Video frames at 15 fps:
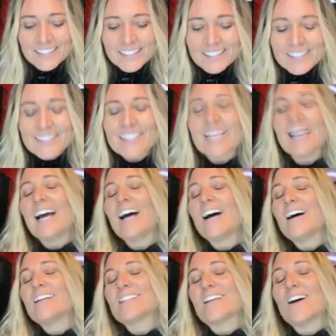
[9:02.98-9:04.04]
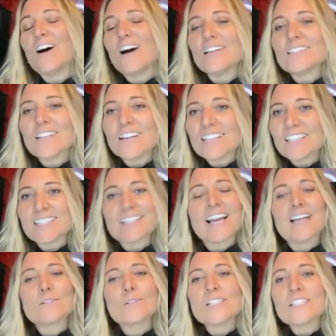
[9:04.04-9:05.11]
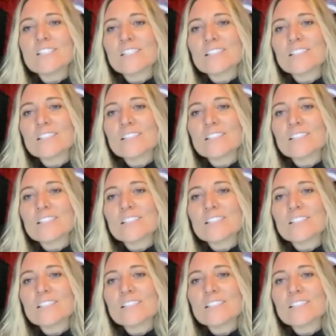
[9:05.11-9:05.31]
Is a ha- is a hot dog a sandwich?